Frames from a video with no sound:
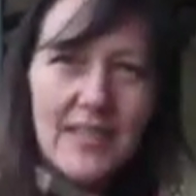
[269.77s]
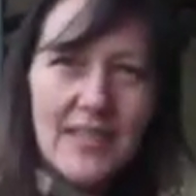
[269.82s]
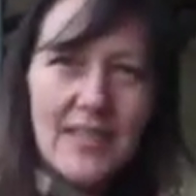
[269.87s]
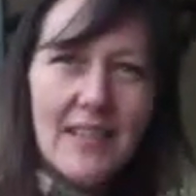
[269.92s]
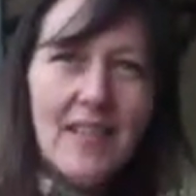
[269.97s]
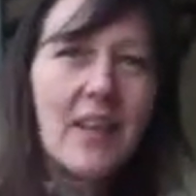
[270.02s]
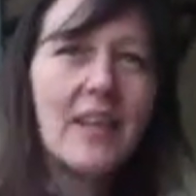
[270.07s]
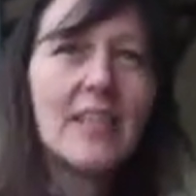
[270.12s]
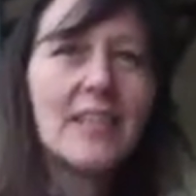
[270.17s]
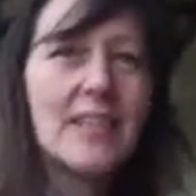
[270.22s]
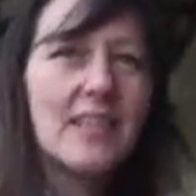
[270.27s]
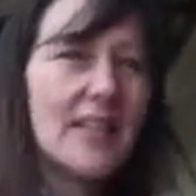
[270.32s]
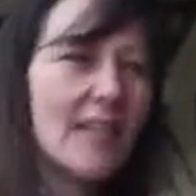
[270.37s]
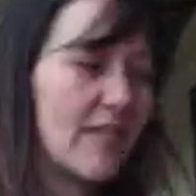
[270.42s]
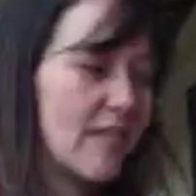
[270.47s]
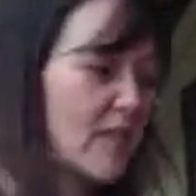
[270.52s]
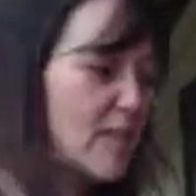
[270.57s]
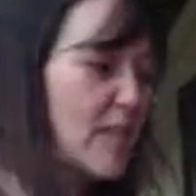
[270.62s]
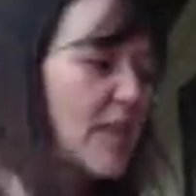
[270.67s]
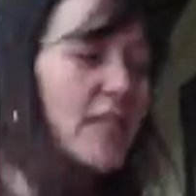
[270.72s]
Like, it didn't
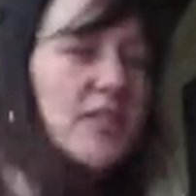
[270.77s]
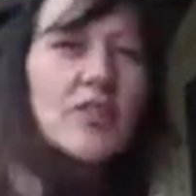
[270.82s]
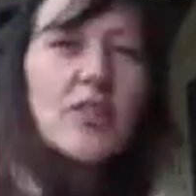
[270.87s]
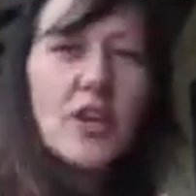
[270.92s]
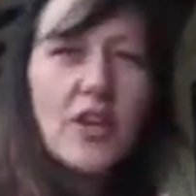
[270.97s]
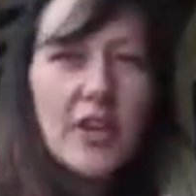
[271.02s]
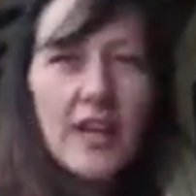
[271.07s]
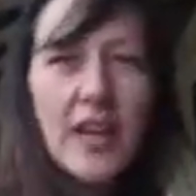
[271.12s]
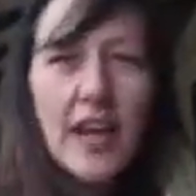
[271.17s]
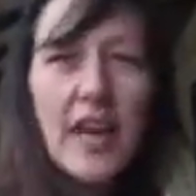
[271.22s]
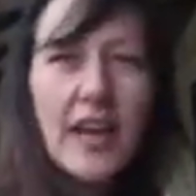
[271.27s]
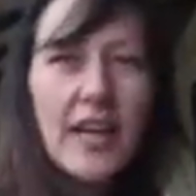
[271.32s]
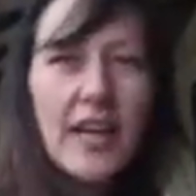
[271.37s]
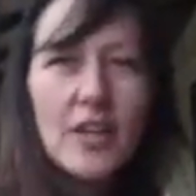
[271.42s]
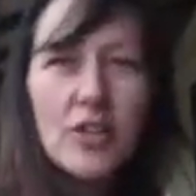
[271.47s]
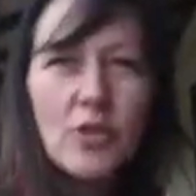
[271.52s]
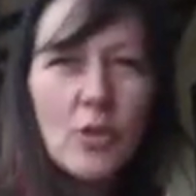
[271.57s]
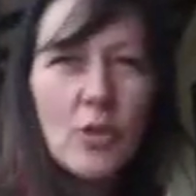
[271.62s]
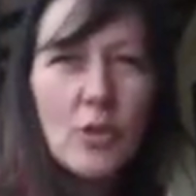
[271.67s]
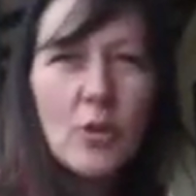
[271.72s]
have to be a certain
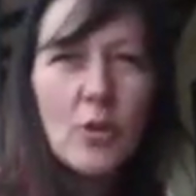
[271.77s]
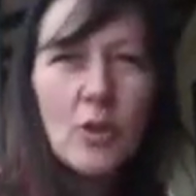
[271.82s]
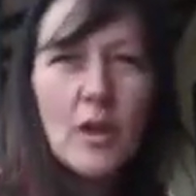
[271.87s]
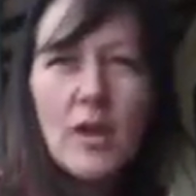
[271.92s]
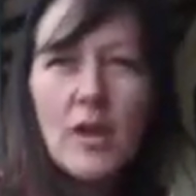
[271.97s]
age, or